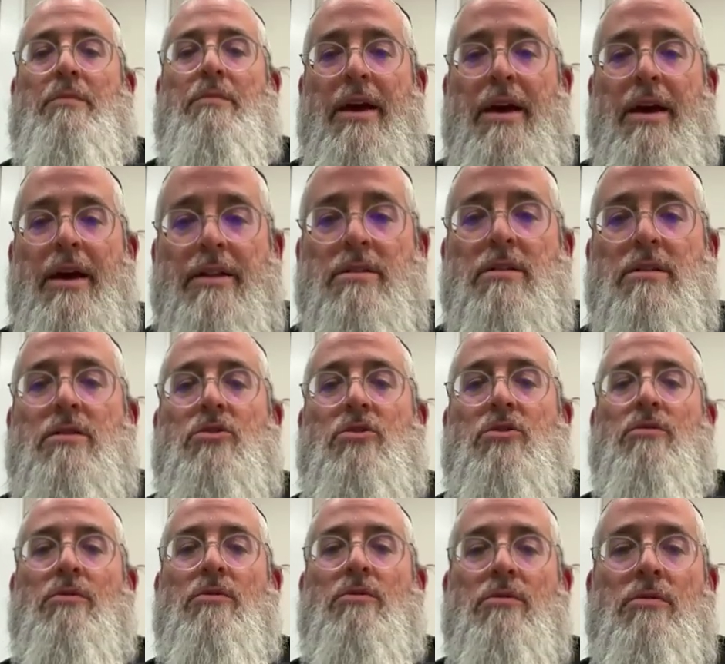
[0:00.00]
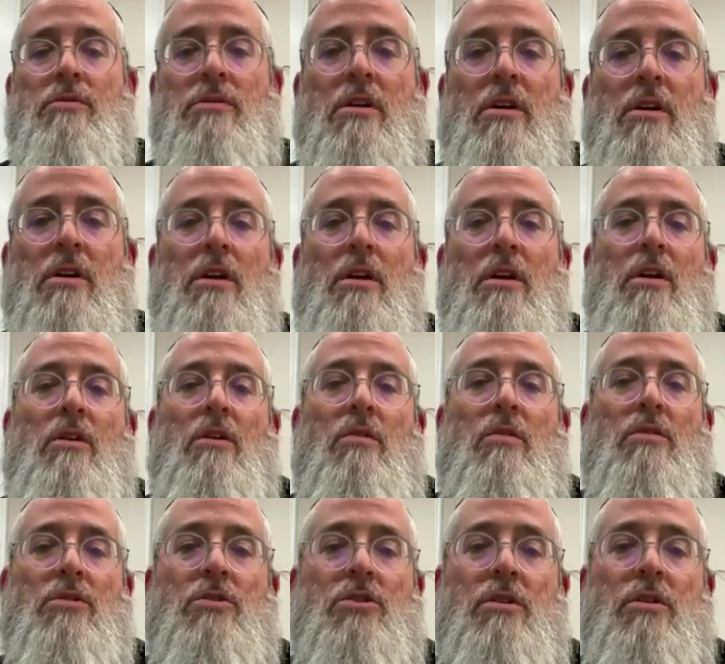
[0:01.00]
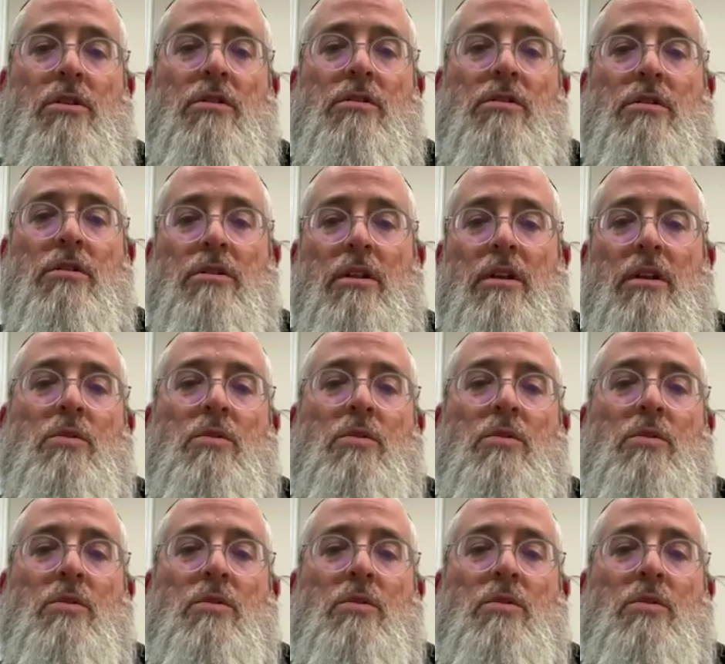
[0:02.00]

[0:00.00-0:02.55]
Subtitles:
pants, shoes, or shirts,